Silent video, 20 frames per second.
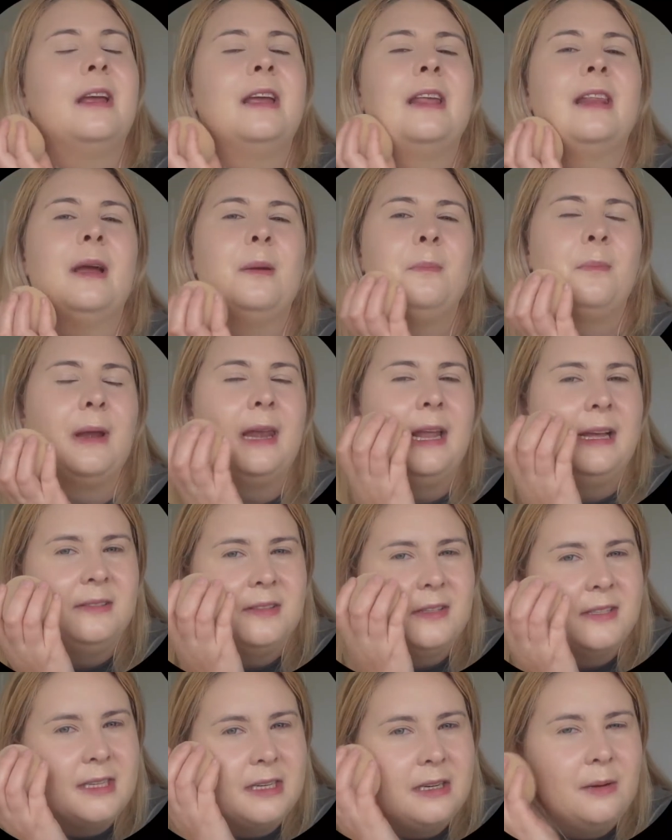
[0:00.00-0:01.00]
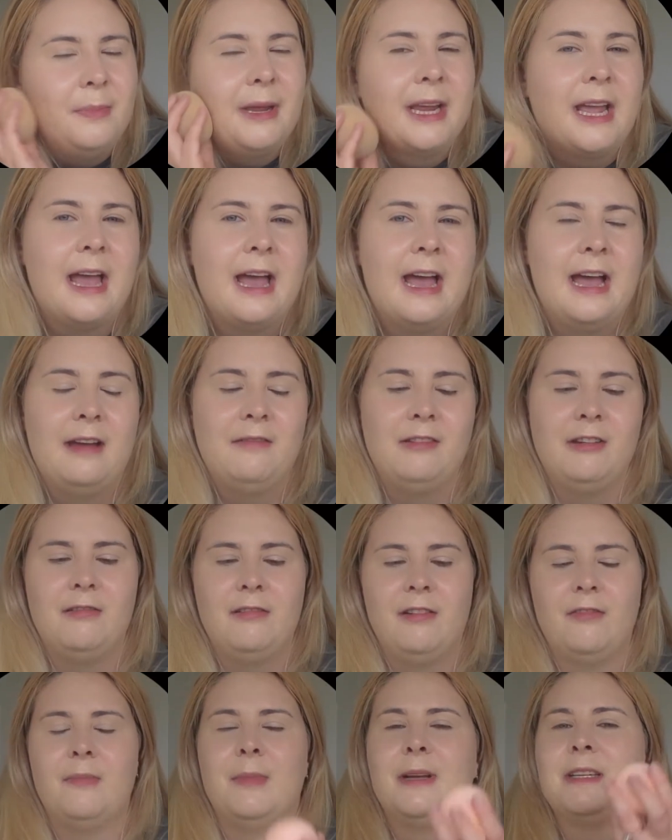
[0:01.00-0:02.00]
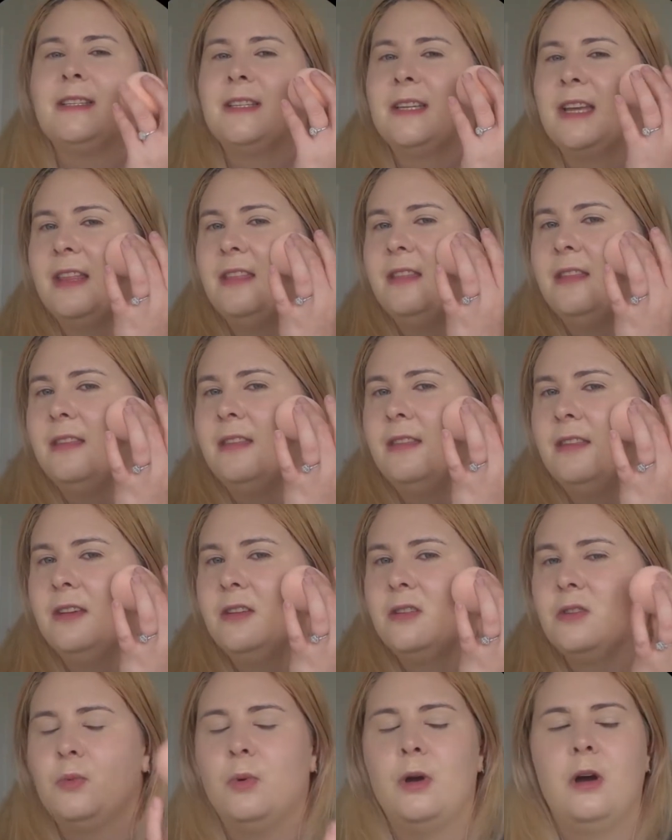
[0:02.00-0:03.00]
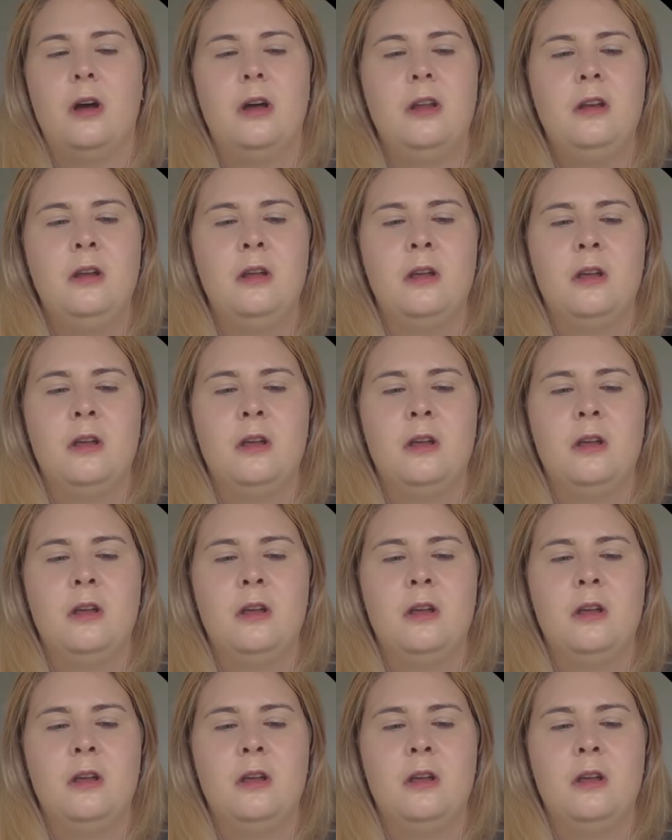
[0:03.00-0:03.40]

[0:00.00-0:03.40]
it like blends in a bigger area of my skin than this one.